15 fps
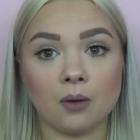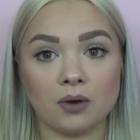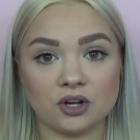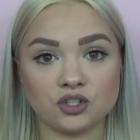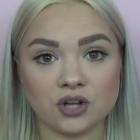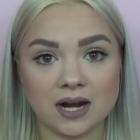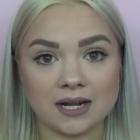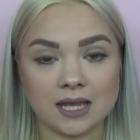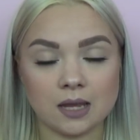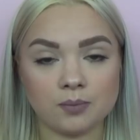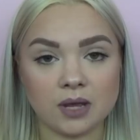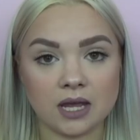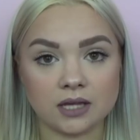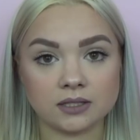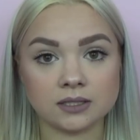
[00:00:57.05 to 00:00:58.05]
I want to try to
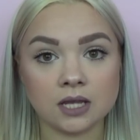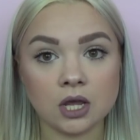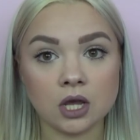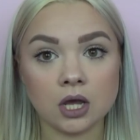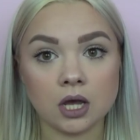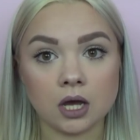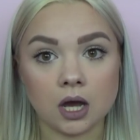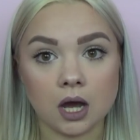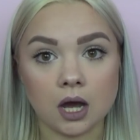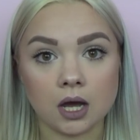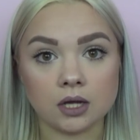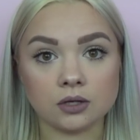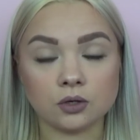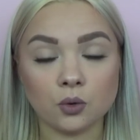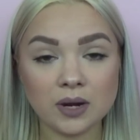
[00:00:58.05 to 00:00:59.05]
keep it as
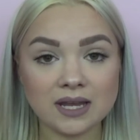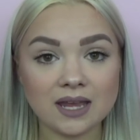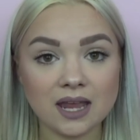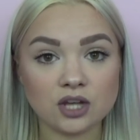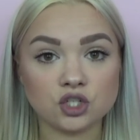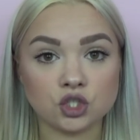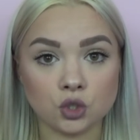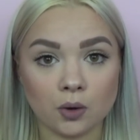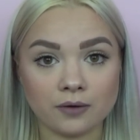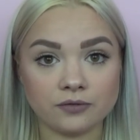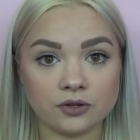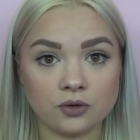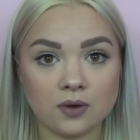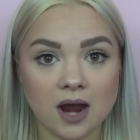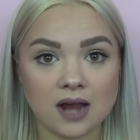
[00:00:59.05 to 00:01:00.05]
quick and short
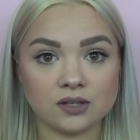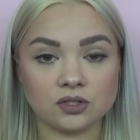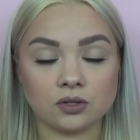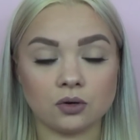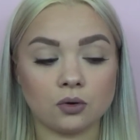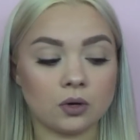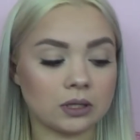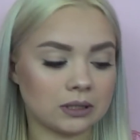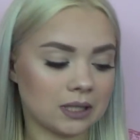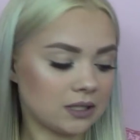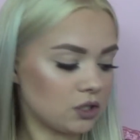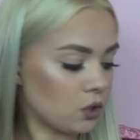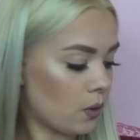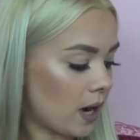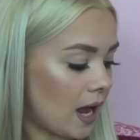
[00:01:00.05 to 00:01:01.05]
for you guys, so
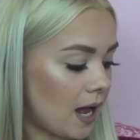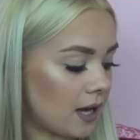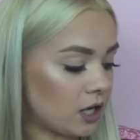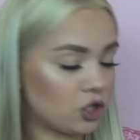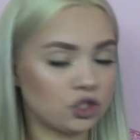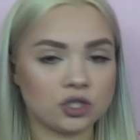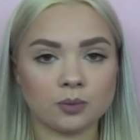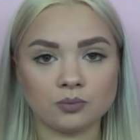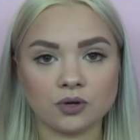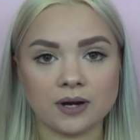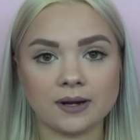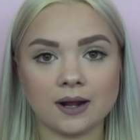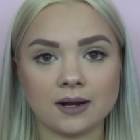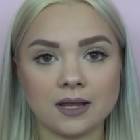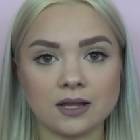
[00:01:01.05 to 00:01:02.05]
let's go ahead and jump
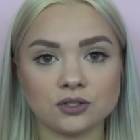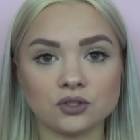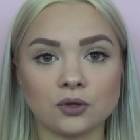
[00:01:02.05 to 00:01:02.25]
right on in.